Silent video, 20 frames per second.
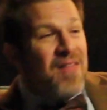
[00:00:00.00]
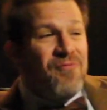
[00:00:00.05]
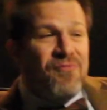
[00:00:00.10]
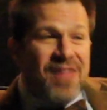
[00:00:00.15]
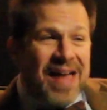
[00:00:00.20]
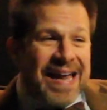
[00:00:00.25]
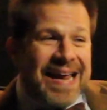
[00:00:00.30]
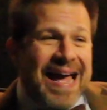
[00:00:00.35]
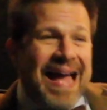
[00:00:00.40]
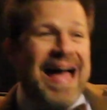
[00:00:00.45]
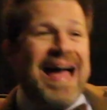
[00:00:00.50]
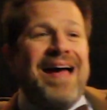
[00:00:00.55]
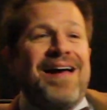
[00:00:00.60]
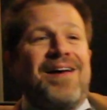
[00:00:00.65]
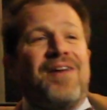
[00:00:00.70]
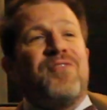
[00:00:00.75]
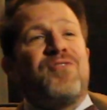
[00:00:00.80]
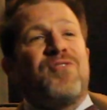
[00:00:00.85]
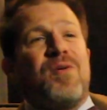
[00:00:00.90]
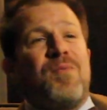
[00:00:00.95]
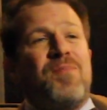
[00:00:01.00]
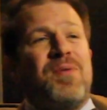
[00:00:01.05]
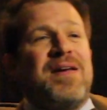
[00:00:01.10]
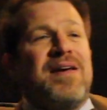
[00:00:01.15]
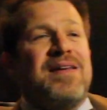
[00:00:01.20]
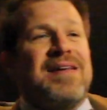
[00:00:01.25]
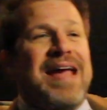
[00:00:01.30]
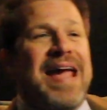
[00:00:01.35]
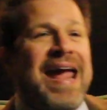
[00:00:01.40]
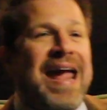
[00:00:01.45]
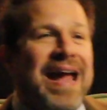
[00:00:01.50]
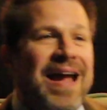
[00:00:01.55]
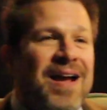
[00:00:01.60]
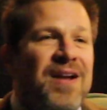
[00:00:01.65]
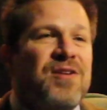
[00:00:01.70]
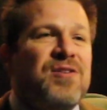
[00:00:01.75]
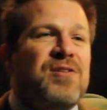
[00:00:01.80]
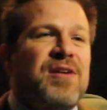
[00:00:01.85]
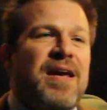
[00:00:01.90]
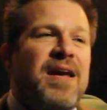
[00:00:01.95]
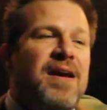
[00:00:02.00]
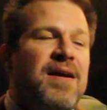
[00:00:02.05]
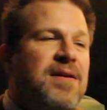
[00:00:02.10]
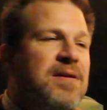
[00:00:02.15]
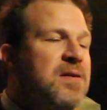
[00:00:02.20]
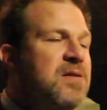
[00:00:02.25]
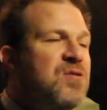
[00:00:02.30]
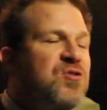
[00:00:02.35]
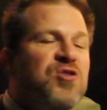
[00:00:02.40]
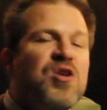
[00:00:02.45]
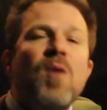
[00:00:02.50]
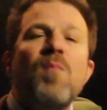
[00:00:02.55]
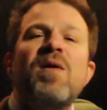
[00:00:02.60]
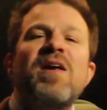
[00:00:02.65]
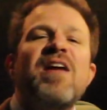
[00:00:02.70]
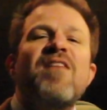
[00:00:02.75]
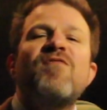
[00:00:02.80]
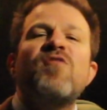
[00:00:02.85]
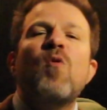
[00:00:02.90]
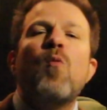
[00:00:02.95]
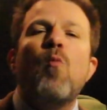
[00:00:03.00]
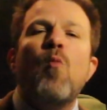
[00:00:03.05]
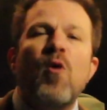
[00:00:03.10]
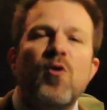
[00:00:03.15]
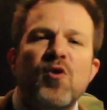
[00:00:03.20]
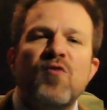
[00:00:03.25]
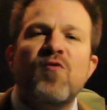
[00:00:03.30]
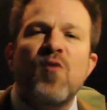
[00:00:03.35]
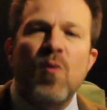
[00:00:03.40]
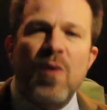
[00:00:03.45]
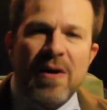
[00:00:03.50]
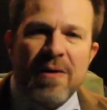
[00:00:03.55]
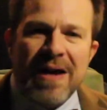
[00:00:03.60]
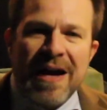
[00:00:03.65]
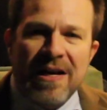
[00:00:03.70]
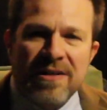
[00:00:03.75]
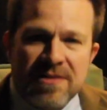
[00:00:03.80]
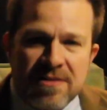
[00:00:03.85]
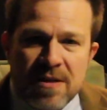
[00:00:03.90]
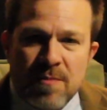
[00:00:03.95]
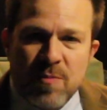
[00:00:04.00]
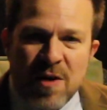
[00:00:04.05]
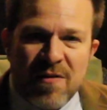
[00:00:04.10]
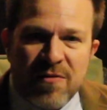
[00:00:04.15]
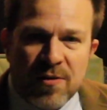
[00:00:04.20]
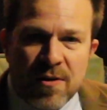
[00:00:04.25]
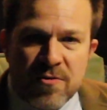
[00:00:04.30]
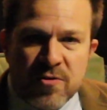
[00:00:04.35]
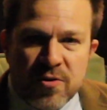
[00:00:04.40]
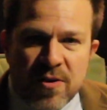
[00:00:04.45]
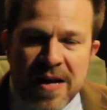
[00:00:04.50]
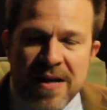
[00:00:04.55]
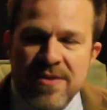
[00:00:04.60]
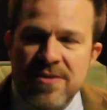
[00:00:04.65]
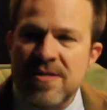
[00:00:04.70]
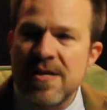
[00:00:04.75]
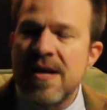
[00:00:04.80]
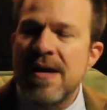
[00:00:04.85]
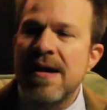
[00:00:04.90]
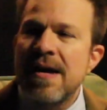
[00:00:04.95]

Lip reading: that has been aged in so many of the wonderful warehouses at Buffalo Trace.